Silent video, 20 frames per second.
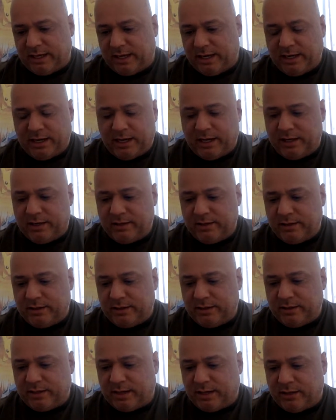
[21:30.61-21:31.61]

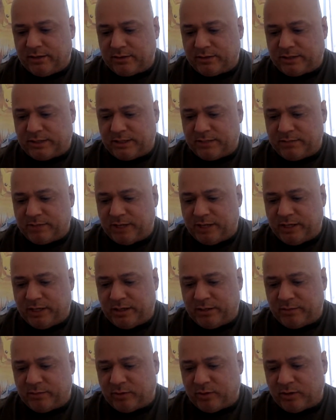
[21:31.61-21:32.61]
I don't see him getting
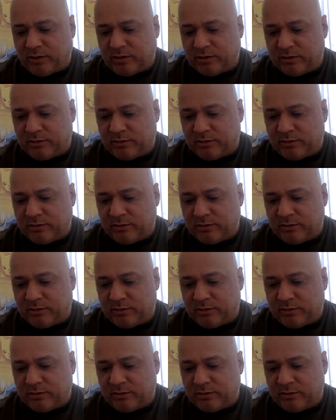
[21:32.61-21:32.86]
them wrong.